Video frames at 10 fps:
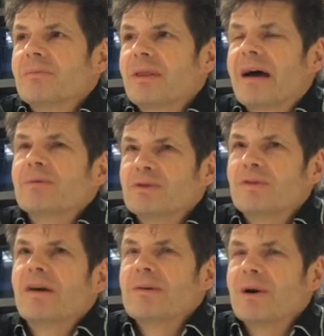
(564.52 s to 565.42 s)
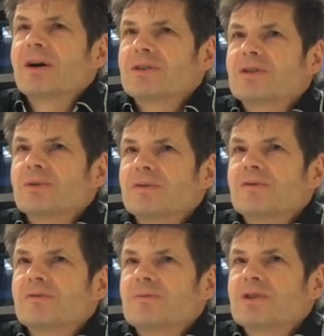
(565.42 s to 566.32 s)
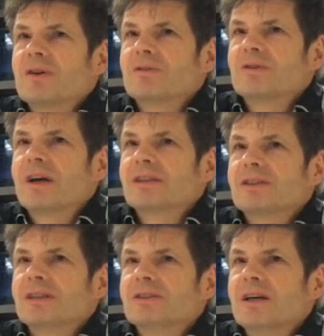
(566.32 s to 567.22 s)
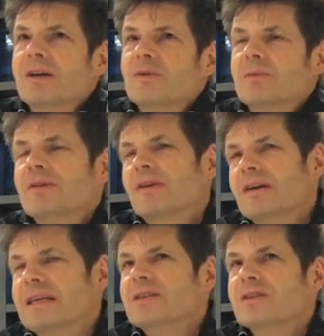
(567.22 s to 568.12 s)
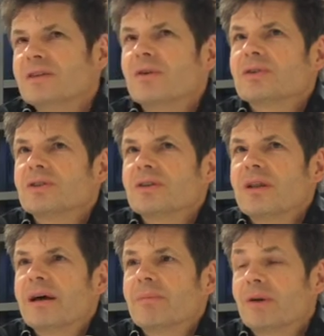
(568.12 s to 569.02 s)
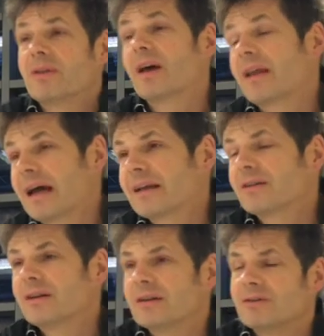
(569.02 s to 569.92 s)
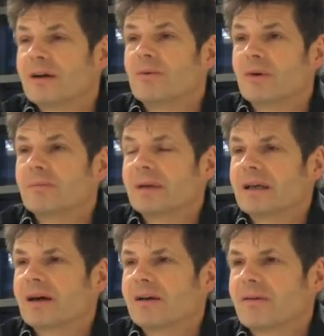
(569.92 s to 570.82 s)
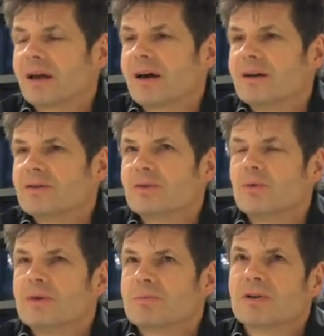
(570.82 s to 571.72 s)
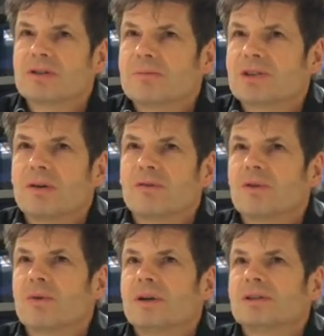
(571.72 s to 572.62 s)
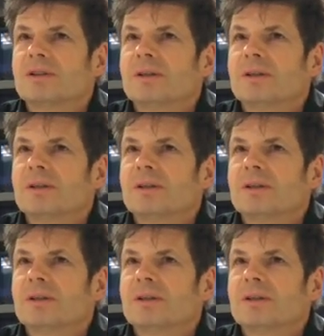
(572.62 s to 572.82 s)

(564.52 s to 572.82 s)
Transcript: but that was very much sort of self-directed and it would have been very easy not to do that but on the other hand you know you don't want to be kind of the guy who's always pushing themselves forward